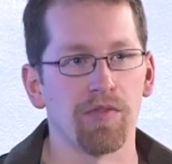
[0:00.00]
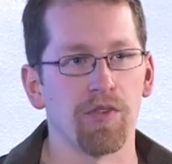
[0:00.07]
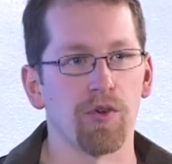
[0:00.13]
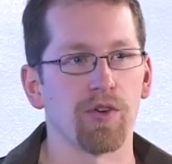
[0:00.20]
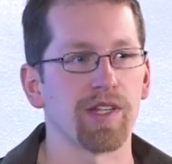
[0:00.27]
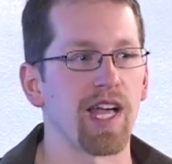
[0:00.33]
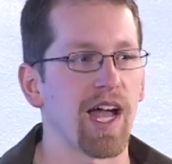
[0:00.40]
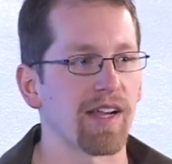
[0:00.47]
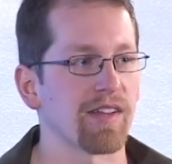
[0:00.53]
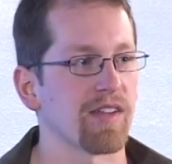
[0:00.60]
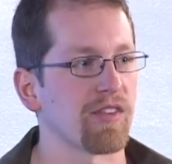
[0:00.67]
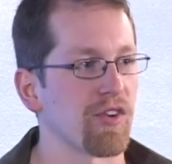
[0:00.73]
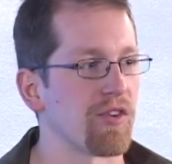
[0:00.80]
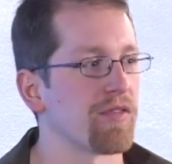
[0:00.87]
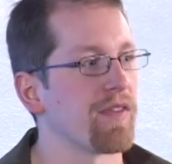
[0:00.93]
if your
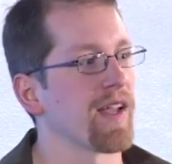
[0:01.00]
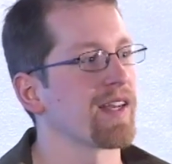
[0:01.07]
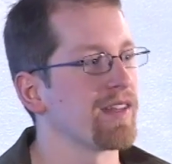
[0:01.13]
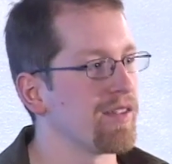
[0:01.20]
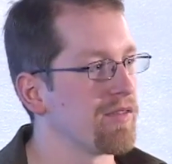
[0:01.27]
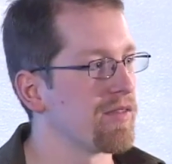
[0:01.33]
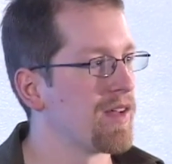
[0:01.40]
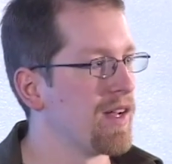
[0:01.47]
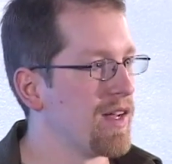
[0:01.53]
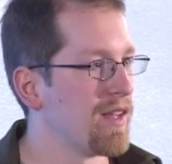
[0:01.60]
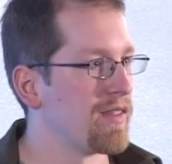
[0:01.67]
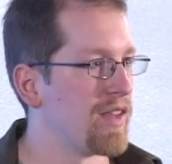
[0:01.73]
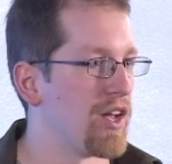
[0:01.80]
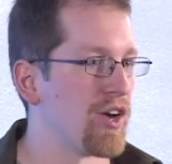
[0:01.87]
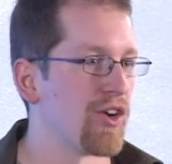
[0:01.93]
tactics are effective,
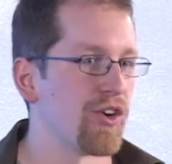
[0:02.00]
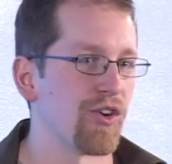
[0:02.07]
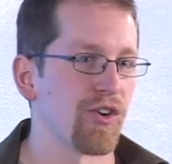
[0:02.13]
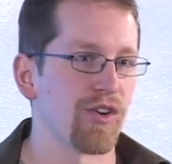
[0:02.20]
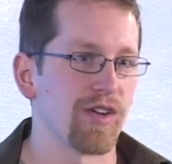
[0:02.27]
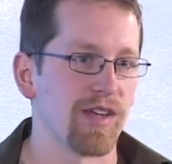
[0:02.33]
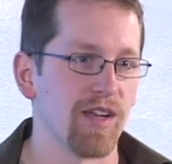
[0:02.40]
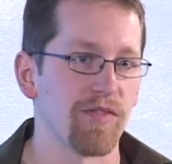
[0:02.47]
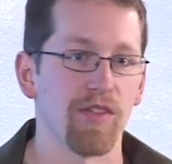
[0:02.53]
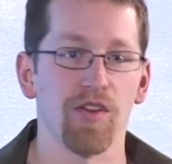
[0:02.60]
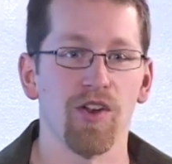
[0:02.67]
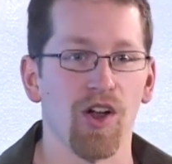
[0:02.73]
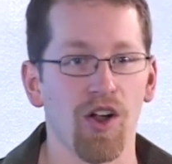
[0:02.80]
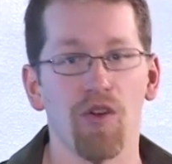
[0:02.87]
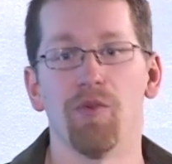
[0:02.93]

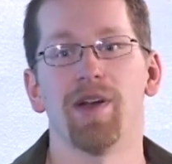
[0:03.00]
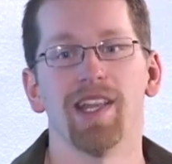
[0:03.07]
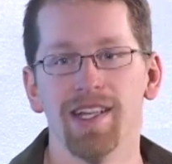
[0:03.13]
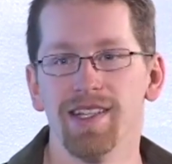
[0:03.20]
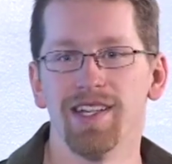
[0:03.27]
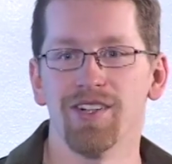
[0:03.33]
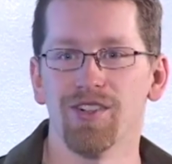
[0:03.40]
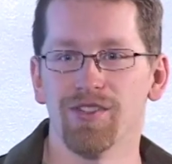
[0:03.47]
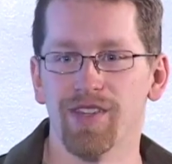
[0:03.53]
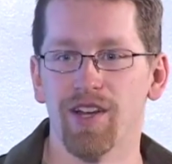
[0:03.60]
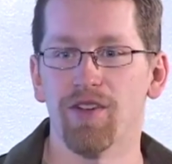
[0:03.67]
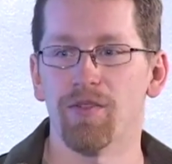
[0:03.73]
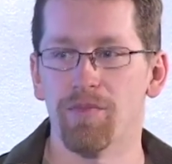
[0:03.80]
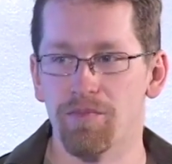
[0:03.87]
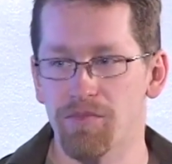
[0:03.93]
if they're not already
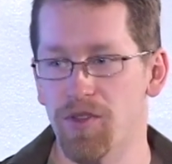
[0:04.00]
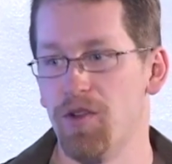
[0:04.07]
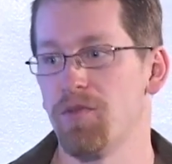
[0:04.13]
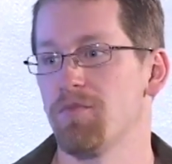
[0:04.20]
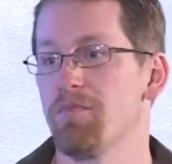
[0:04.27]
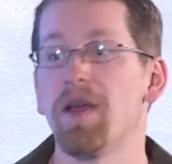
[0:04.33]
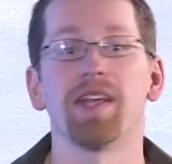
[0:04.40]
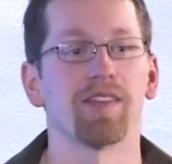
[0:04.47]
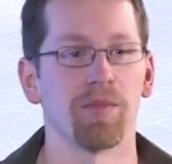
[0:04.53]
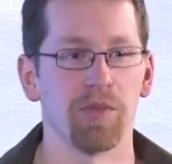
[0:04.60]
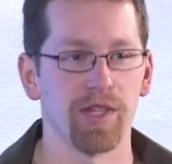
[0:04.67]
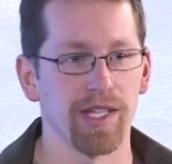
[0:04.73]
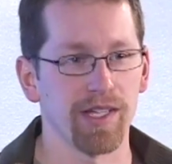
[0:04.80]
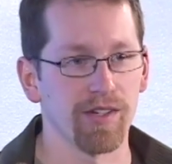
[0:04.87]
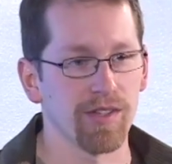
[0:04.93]
illegal, they'll
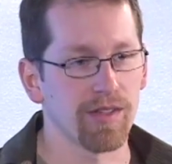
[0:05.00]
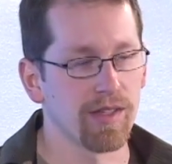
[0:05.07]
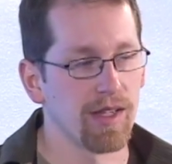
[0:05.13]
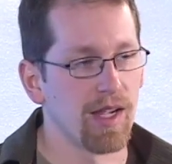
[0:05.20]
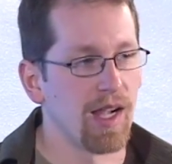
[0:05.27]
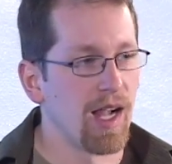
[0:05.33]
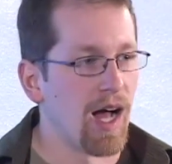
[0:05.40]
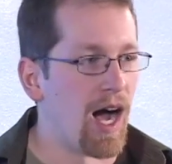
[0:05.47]
make them illegal.